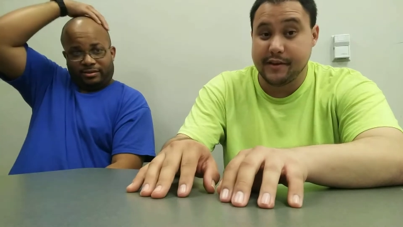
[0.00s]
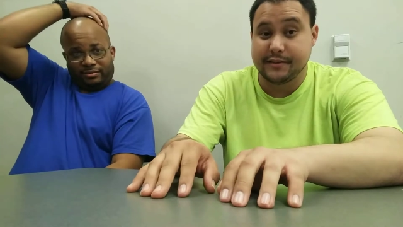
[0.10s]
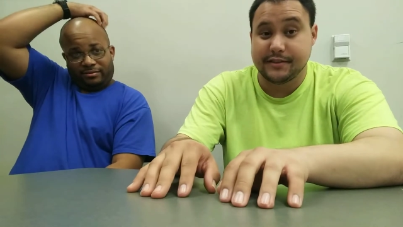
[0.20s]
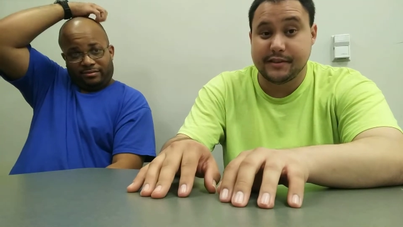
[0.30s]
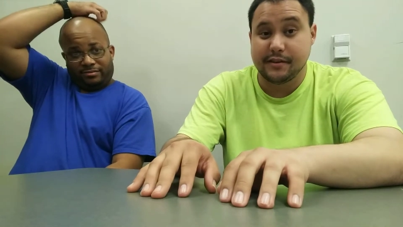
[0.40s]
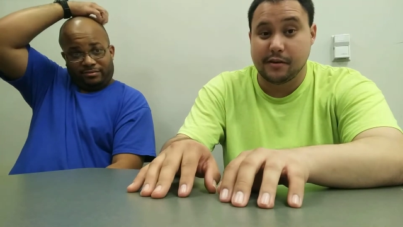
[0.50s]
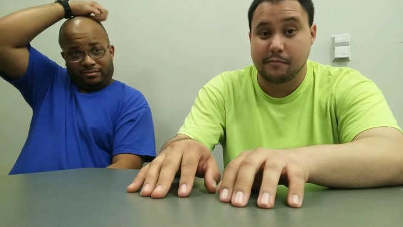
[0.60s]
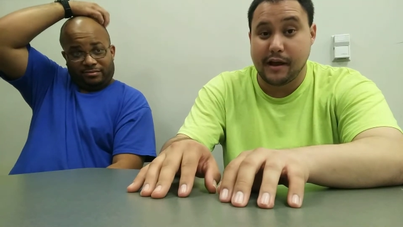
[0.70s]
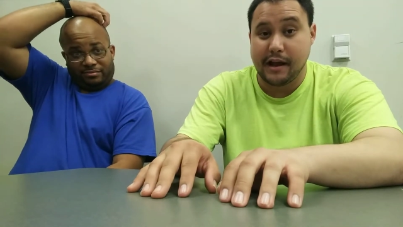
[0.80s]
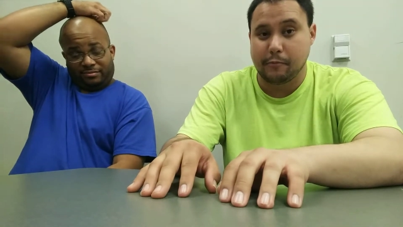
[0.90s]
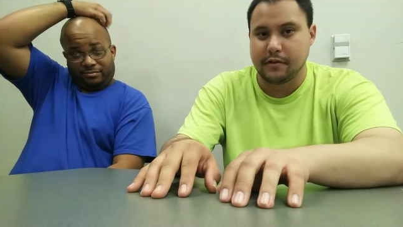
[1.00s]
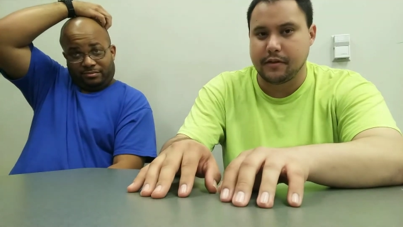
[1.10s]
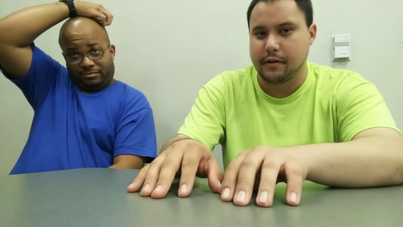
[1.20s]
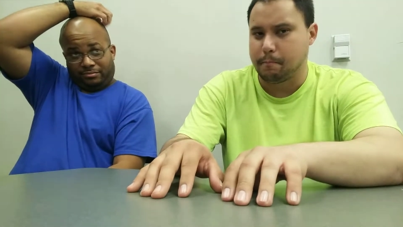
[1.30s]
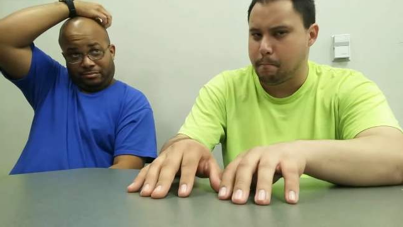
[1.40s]
Speaker 1: wait to see her come back with
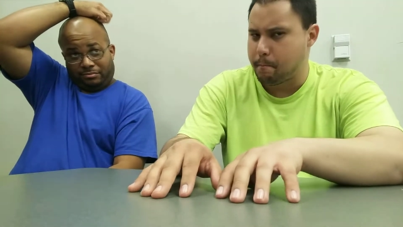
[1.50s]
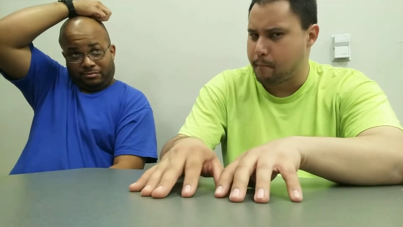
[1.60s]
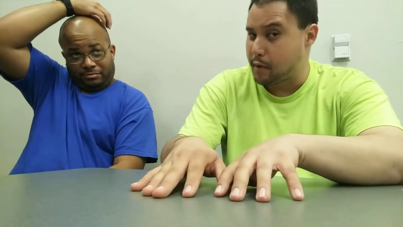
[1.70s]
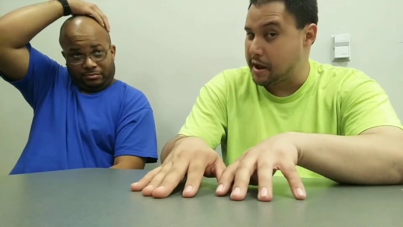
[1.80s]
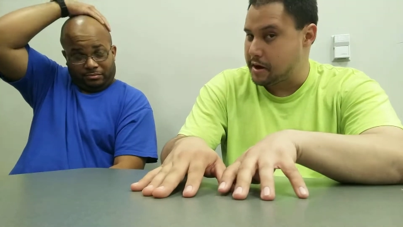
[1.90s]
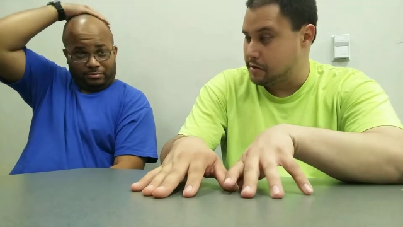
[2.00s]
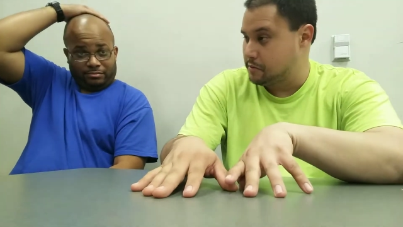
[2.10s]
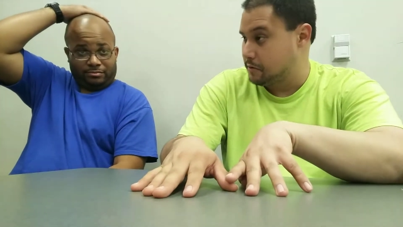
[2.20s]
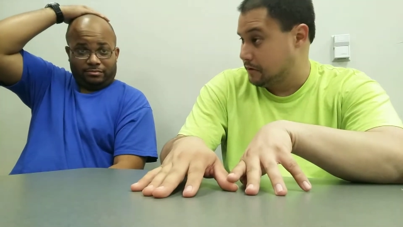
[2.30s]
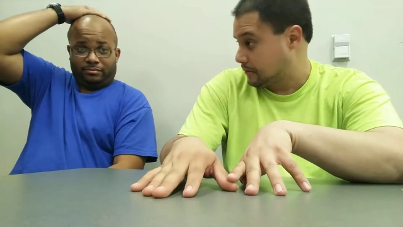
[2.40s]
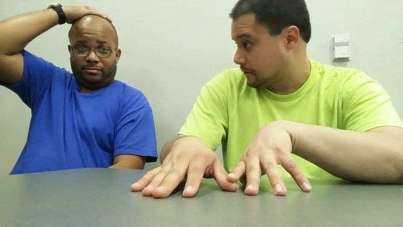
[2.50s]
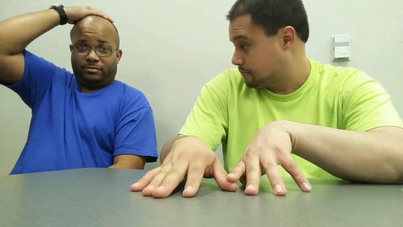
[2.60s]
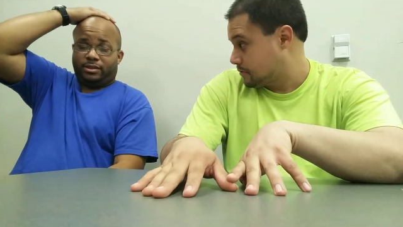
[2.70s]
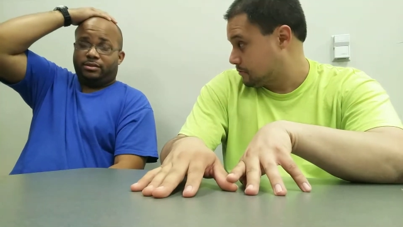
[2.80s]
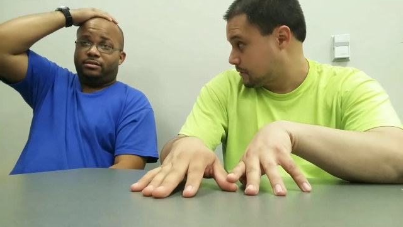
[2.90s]
a brand new
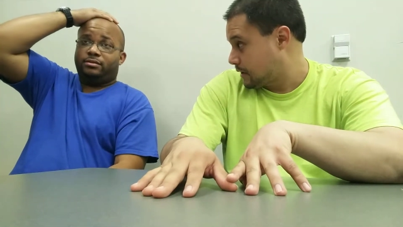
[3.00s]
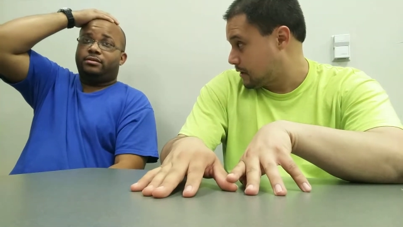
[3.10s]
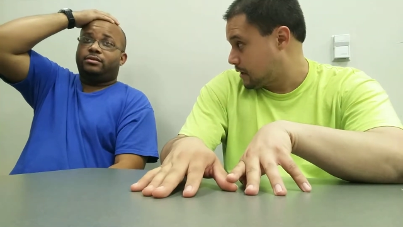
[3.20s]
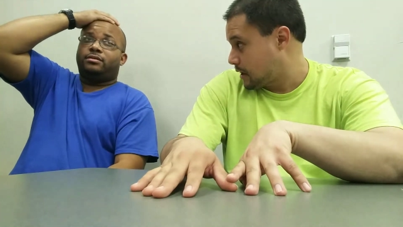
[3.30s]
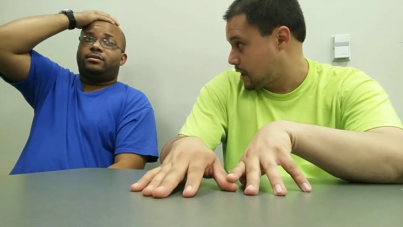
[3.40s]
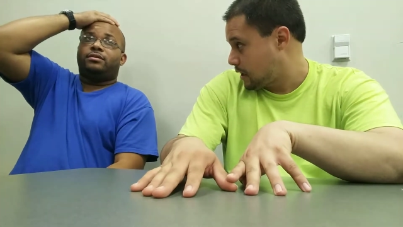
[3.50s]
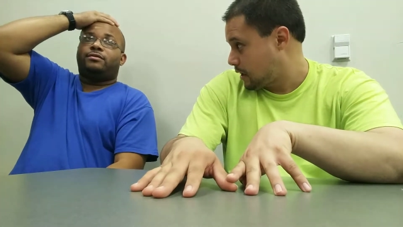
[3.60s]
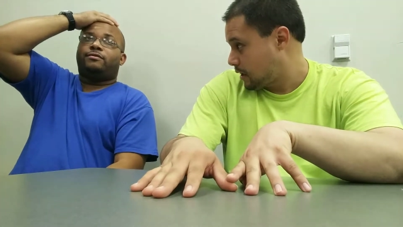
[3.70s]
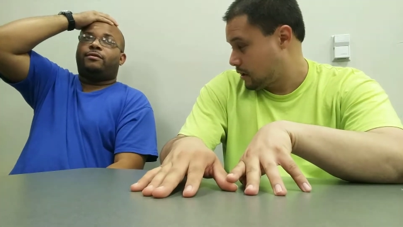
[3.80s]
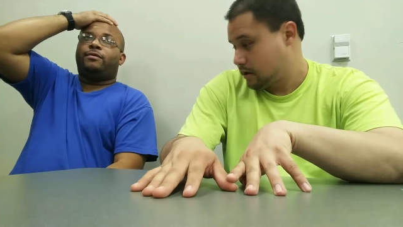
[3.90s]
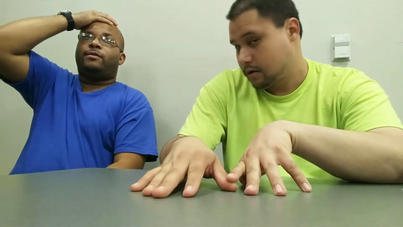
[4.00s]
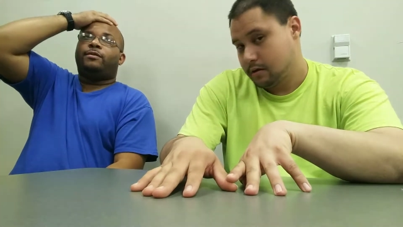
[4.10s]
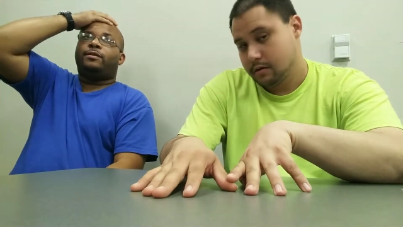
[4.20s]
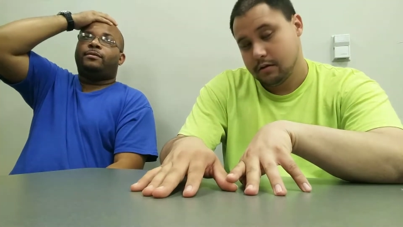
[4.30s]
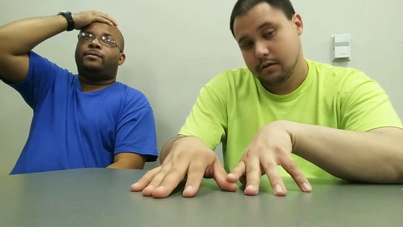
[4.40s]
look, most
Speaker 2: likely. Or,
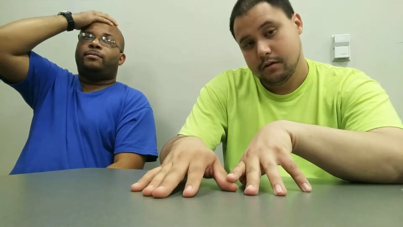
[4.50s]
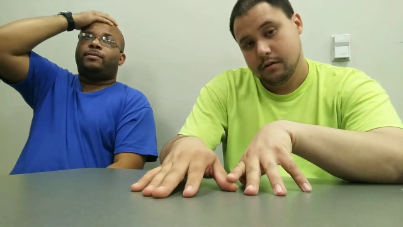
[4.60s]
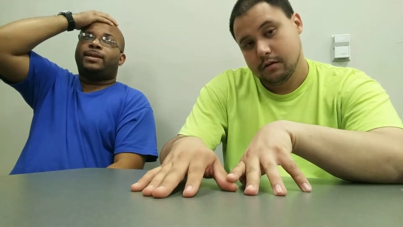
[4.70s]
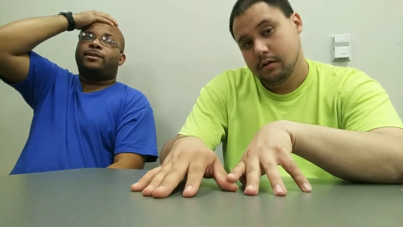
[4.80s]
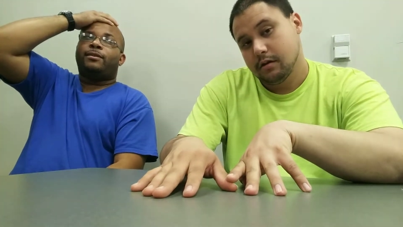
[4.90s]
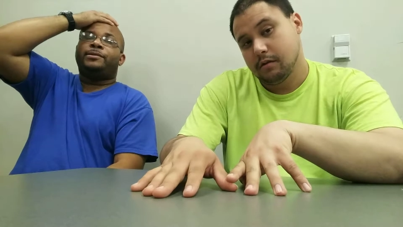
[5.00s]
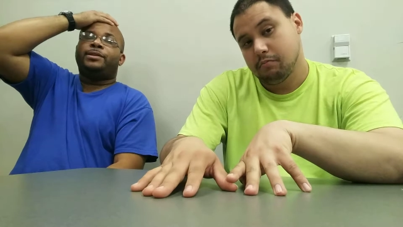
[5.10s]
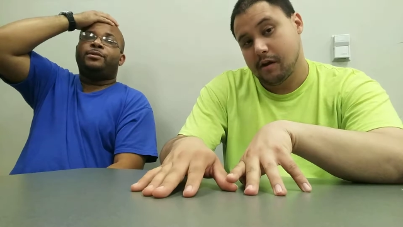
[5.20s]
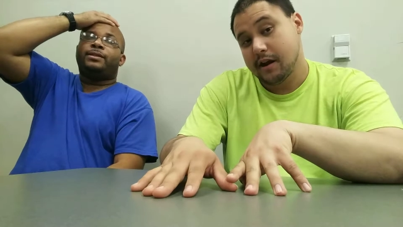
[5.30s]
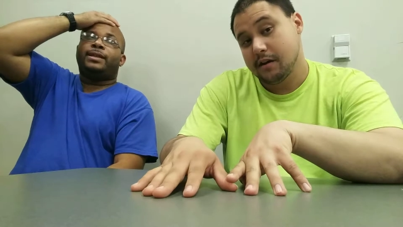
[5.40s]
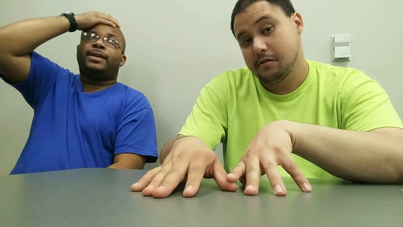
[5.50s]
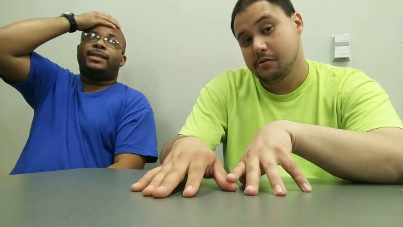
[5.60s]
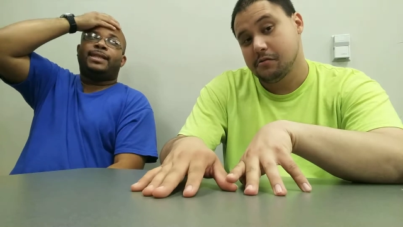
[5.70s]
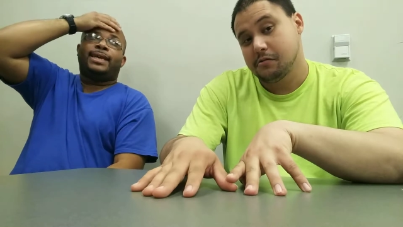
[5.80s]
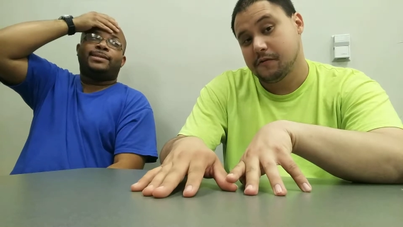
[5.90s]
or well, that's how a brand
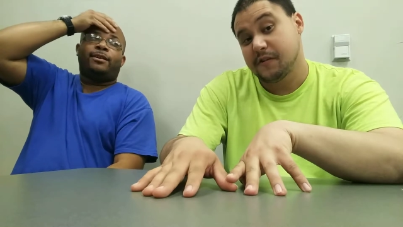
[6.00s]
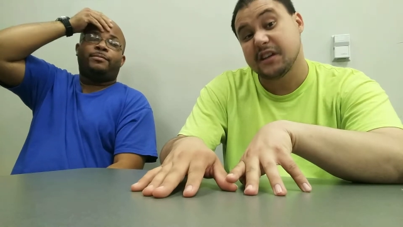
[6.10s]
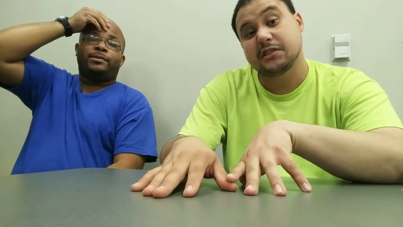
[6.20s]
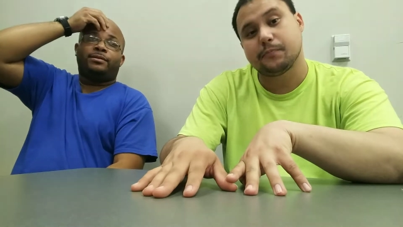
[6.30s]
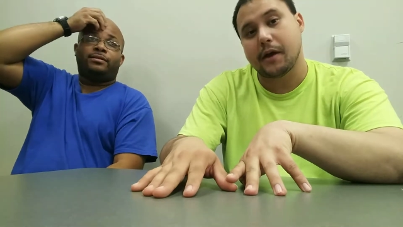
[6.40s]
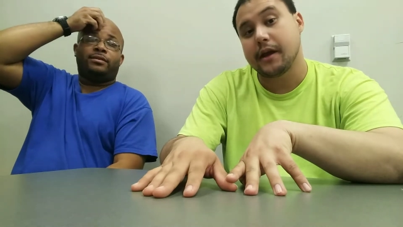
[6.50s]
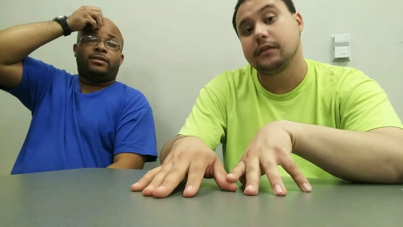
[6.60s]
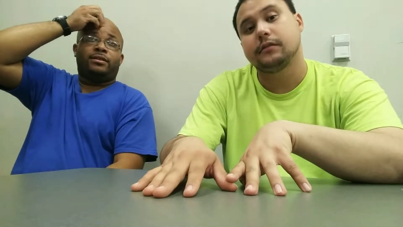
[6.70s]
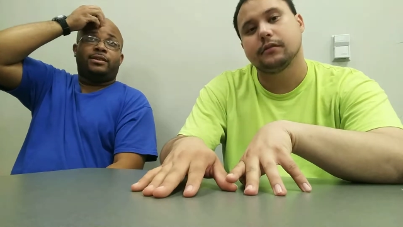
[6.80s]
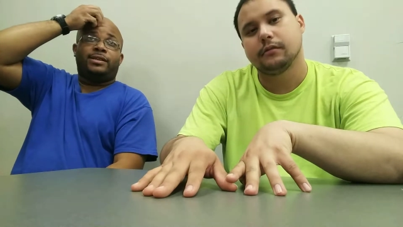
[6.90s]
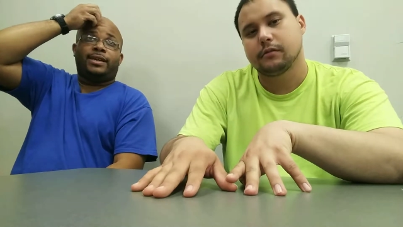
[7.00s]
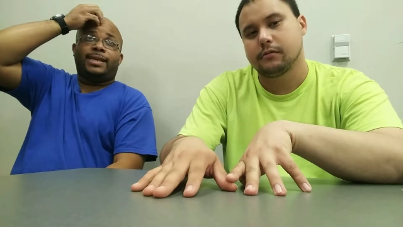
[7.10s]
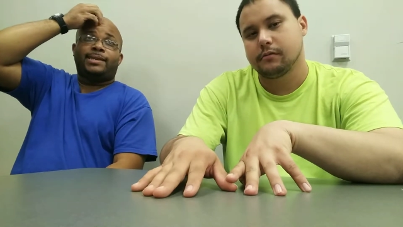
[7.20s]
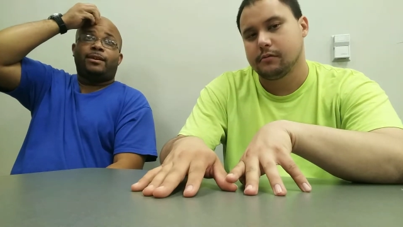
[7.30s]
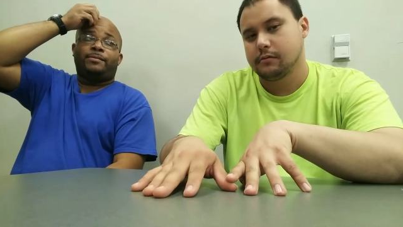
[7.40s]
do. new face paint. Yeah,
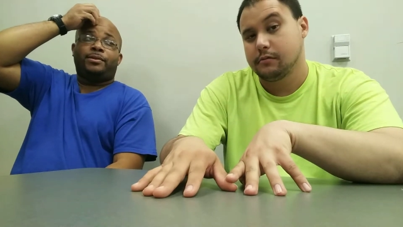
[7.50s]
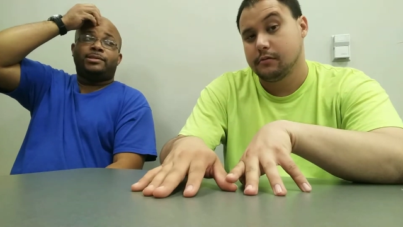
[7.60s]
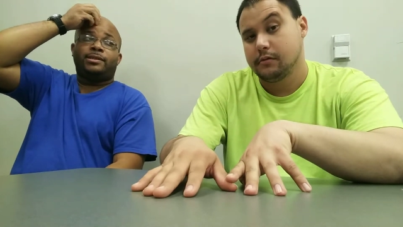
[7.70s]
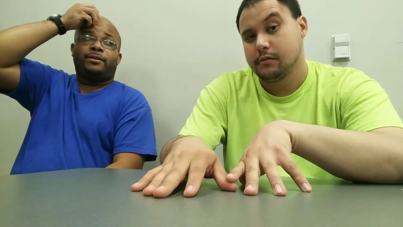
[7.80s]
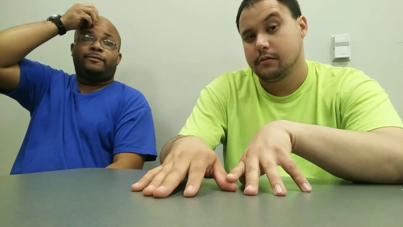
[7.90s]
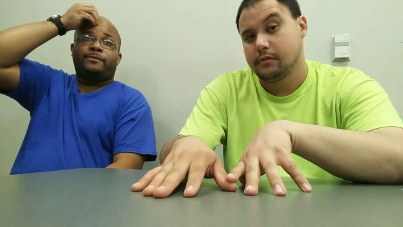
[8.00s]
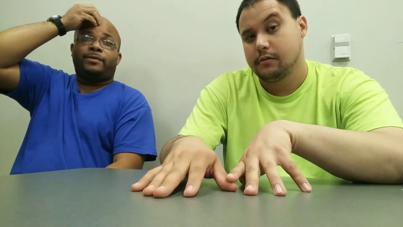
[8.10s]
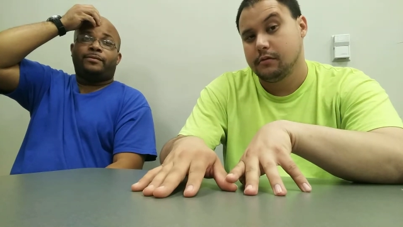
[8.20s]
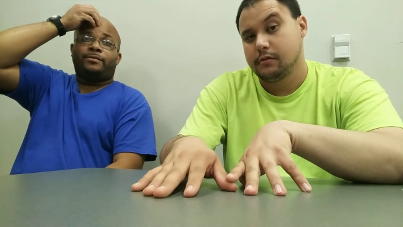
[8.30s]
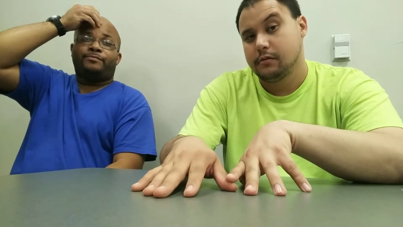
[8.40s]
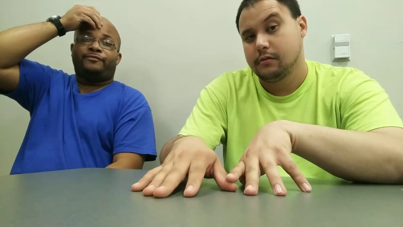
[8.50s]
that's how we do see her. with